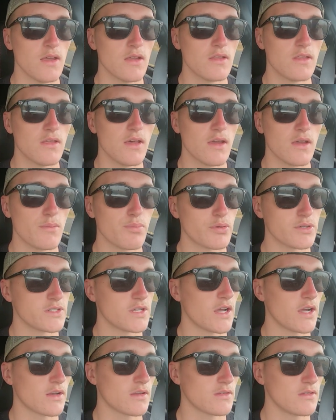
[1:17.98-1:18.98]
They
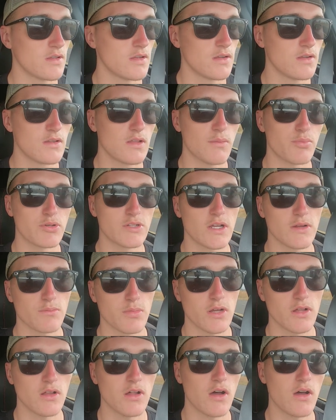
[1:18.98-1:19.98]
protect
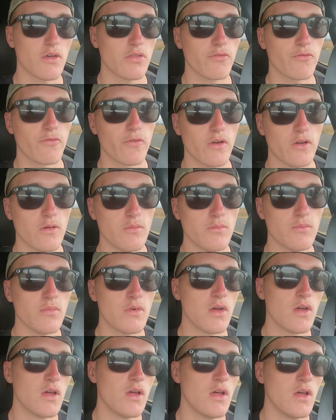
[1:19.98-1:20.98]
my cloth from
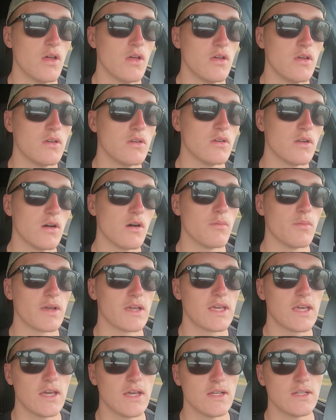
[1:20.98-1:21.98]
all my
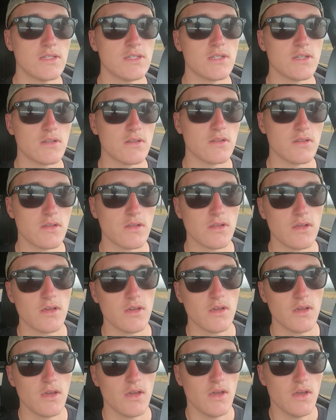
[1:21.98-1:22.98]
kids and
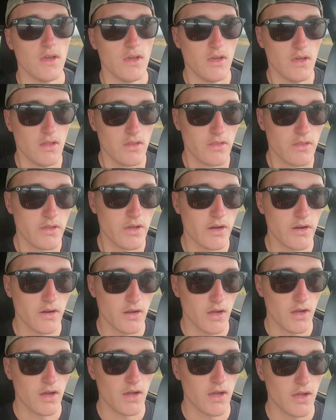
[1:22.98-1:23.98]

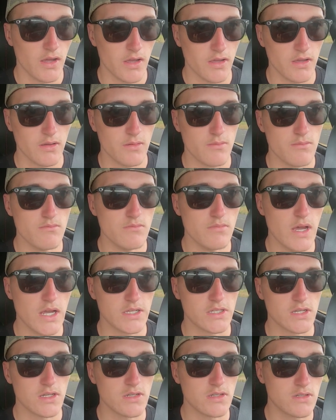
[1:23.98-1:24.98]
their
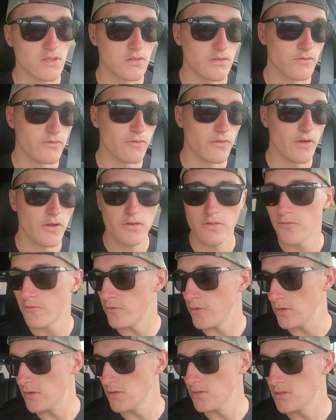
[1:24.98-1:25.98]
messes of
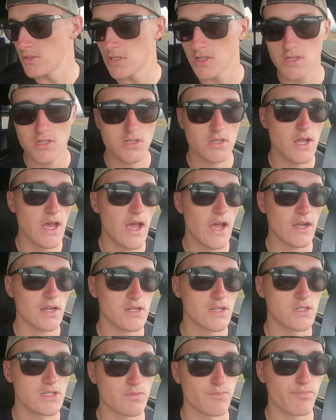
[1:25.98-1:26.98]
food,
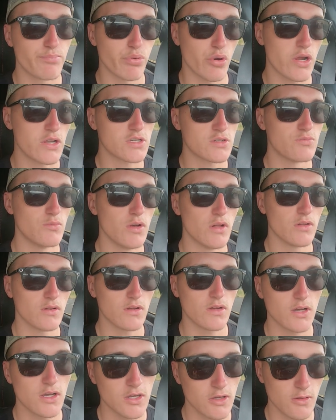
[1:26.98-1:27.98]
snacks, breast
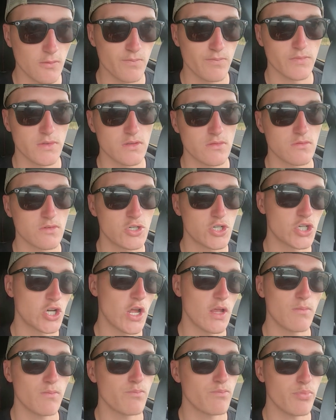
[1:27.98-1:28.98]
milk,
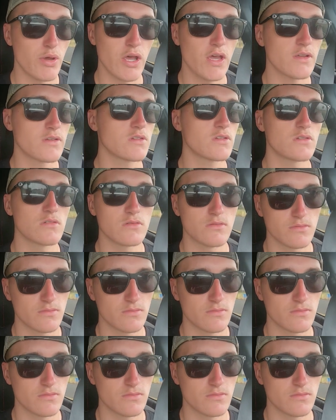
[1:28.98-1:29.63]
shit, piss,